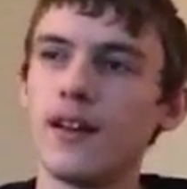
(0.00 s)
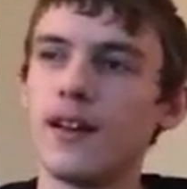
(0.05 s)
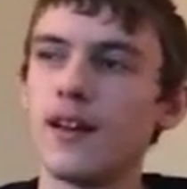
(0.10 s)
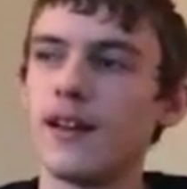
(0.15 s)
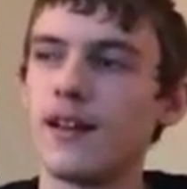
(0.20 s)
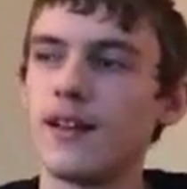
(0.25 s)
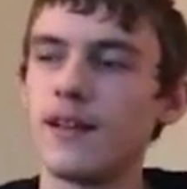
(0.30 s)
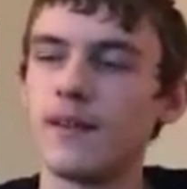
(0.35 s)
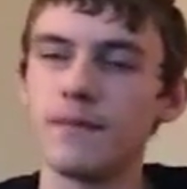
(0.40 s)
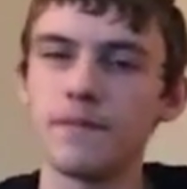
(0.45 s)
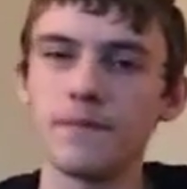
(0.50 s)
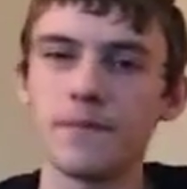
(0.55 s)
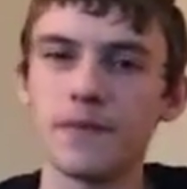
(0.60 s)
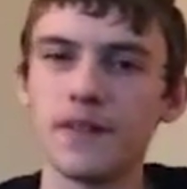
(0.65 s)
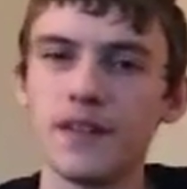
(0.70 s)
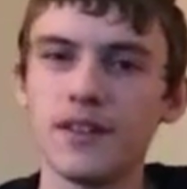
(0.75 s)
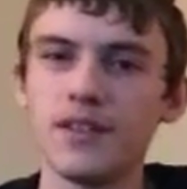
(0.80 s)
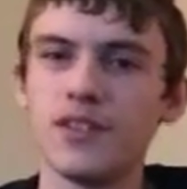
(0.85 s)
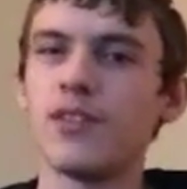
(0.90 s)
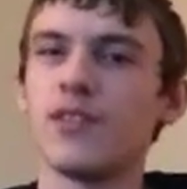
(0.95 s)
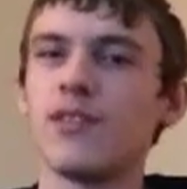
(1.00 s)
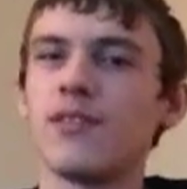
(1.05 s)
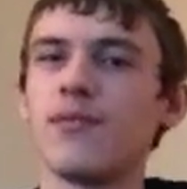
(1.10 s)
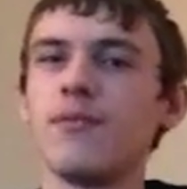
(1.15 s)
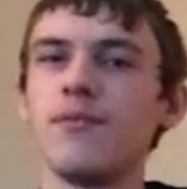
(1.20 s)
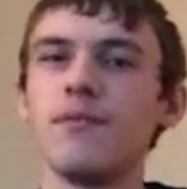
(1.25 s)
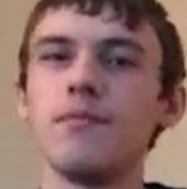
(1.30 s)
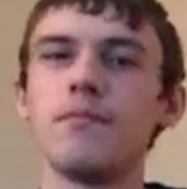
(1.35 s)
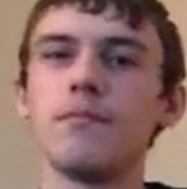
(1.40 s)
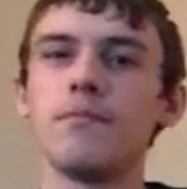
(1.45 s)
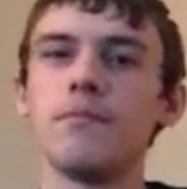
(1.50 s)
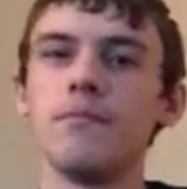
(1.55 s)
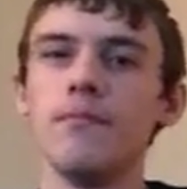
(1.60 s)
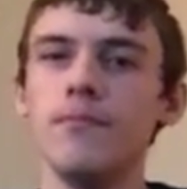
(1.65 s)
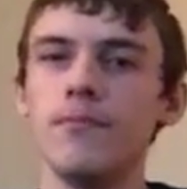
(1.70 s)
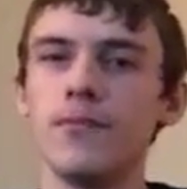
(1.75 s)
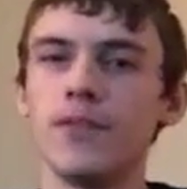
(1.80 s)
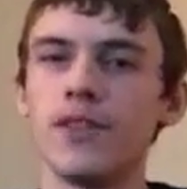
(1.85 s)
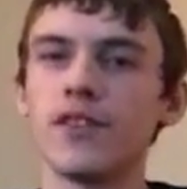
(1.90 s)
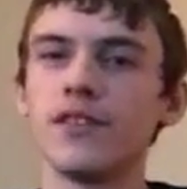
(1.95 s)
and just
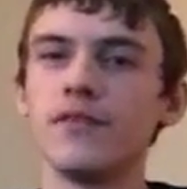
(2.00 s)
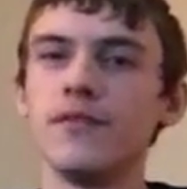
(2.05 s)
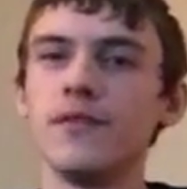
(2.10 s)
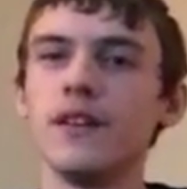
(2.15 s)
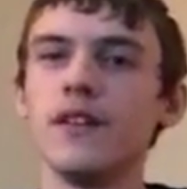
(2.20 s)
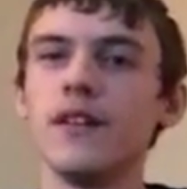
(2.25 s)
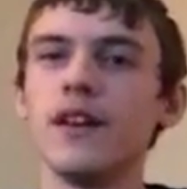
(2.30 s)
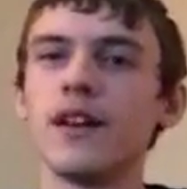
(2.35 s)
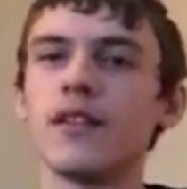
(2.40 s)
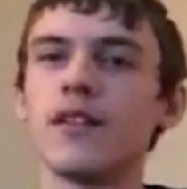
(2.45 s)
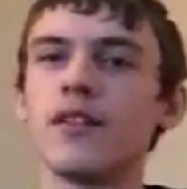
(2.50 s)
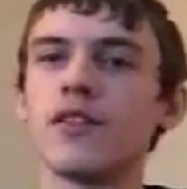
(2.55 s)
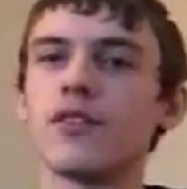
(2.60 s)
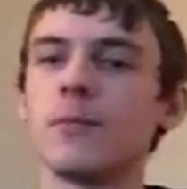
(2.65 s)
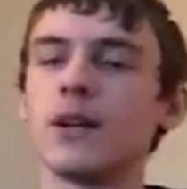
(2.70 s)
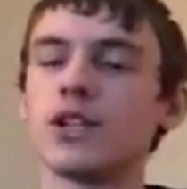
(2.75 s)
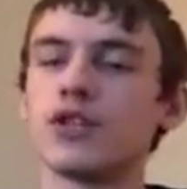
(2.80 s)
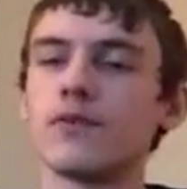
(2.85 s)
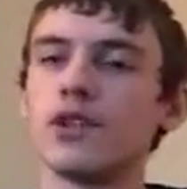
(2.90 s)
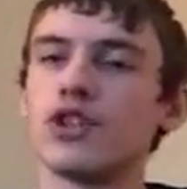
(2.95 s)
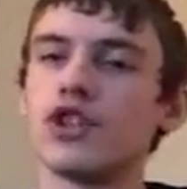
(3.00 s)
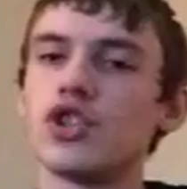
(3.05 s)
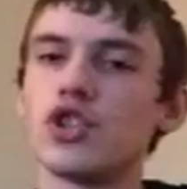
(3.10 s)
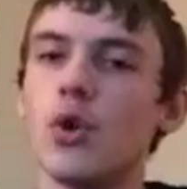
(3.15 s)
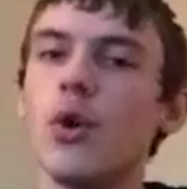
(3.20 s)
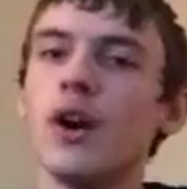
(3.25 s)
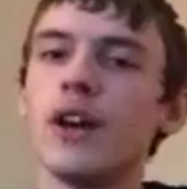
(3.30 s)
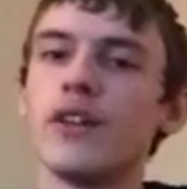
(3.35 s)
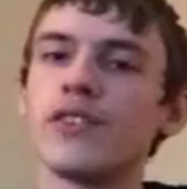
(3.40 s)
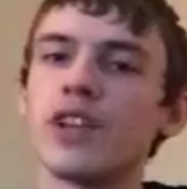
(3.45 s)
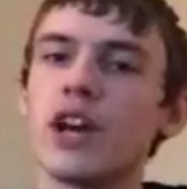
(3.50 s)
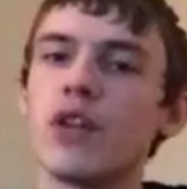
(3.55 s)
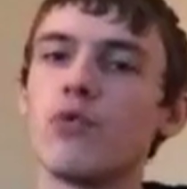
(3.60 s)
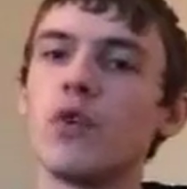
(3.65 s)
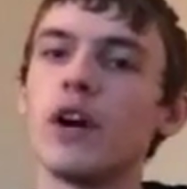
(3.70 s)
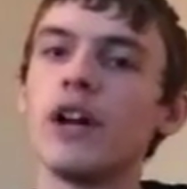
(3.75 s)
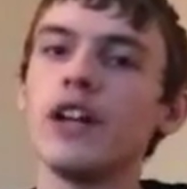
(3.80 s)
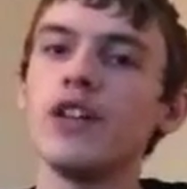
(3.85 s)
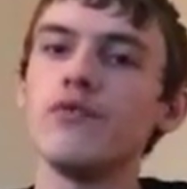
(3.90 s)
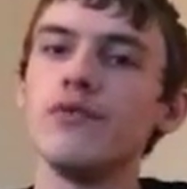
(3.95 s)
doesn't feel like there's much of a choice
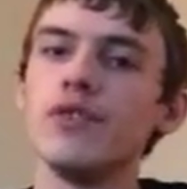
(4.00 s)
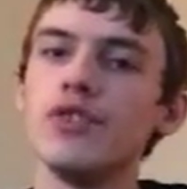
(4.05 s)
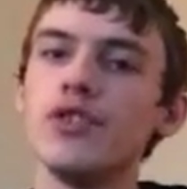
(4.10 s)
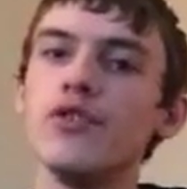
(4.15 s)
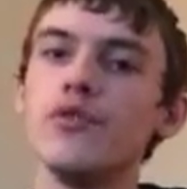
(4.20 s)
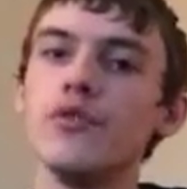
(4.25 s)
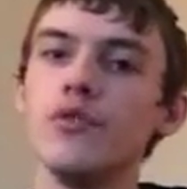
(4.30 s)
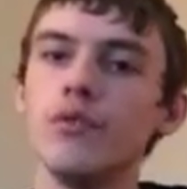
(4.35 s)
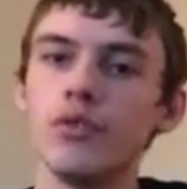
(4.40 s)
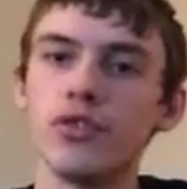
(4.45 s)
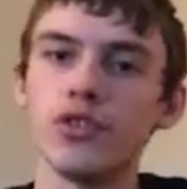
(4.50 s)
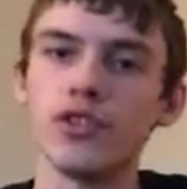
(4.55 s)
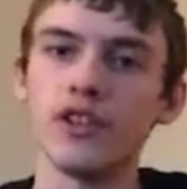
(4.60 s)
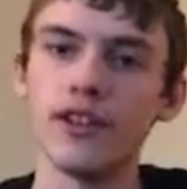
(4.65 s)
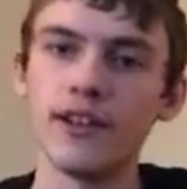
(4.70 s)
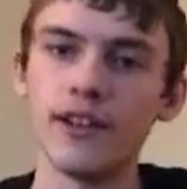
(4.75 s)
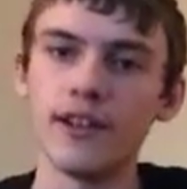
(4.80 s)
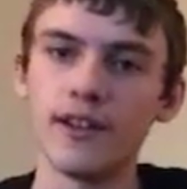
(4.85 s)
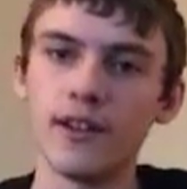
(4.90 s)
on what you use.